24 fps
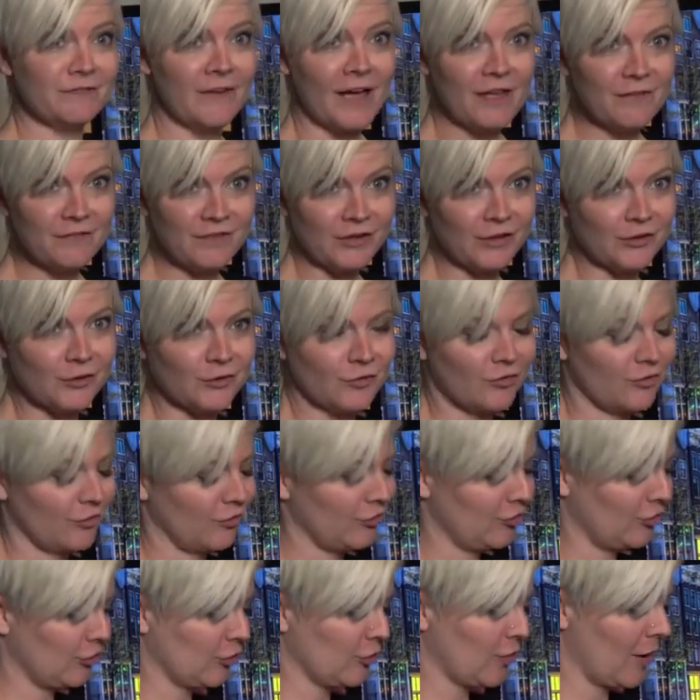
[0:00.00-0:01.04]
5 fingers,
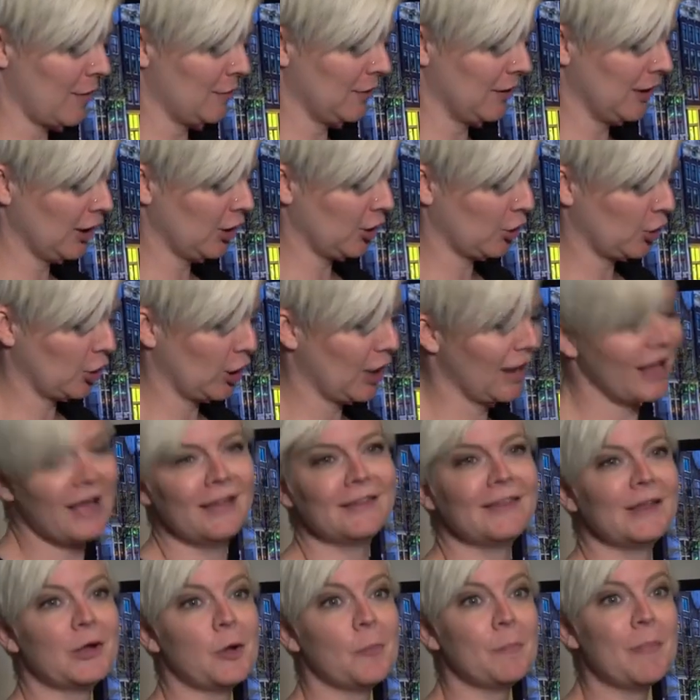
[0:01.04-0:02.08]
so I'm gonna create a
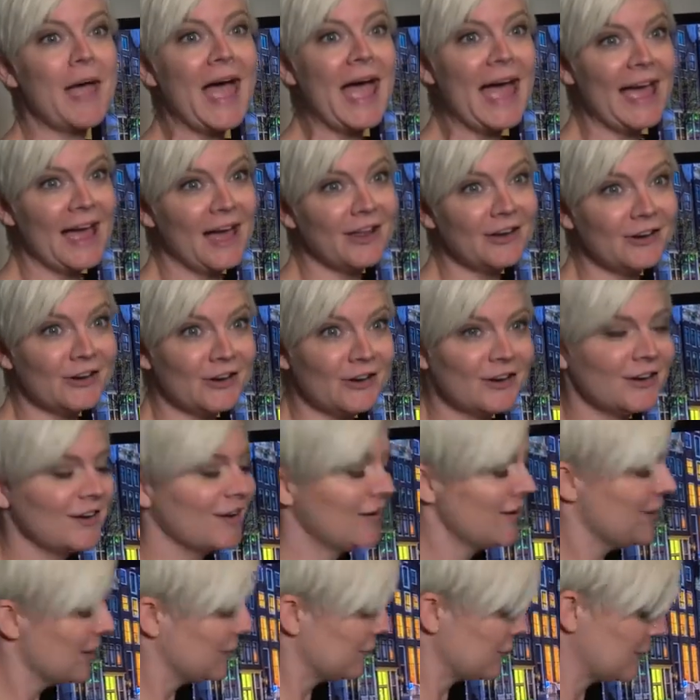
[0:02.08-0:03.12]
little pattern
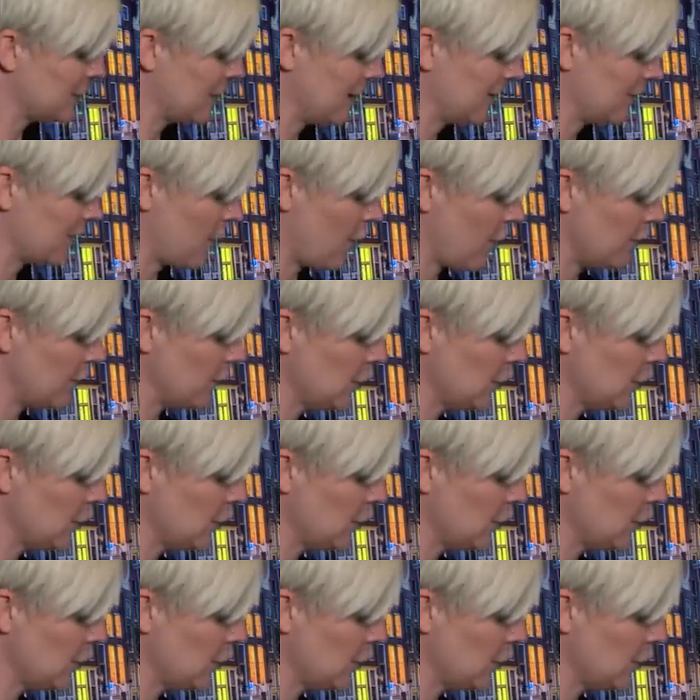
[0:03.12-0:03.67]
for myself